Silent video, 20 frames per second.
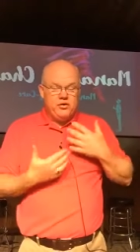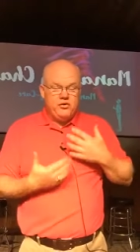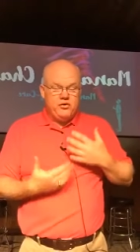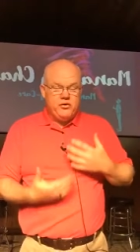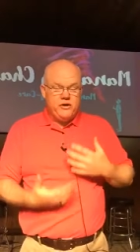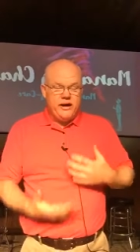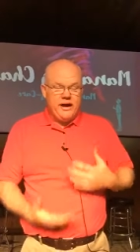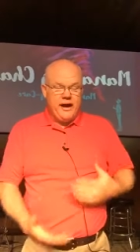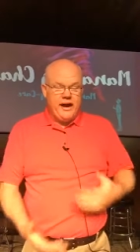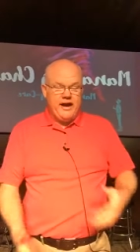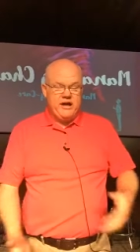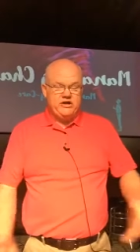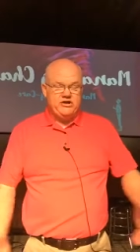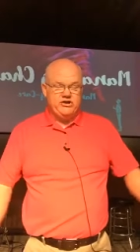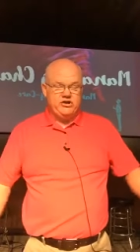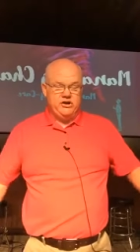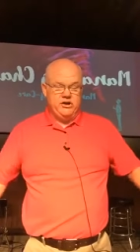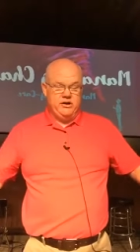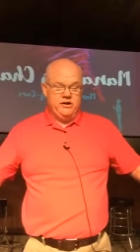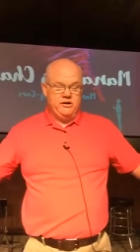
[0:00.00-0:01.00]

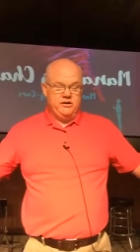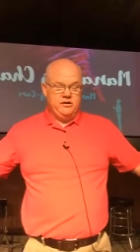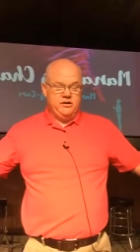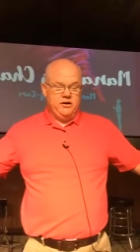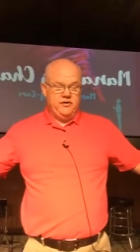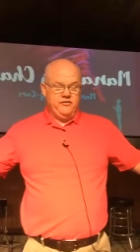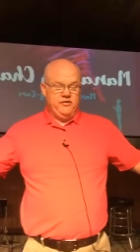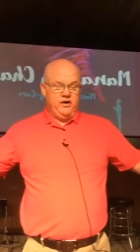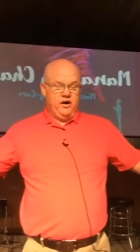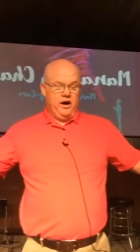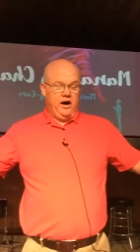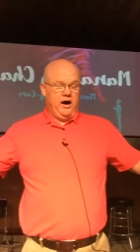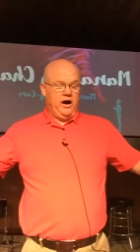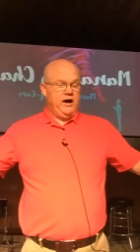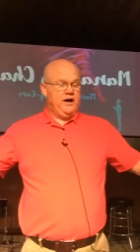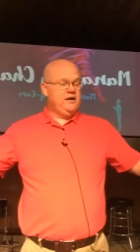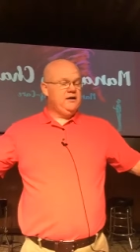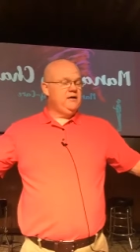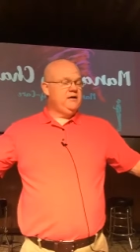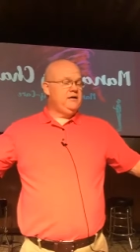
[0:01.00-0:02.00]
creation of
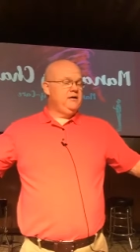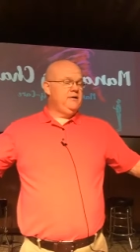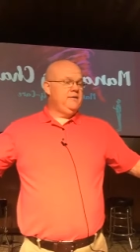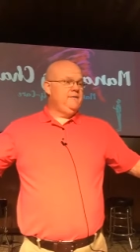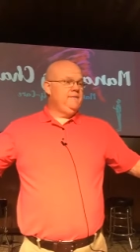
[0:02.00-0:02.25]
God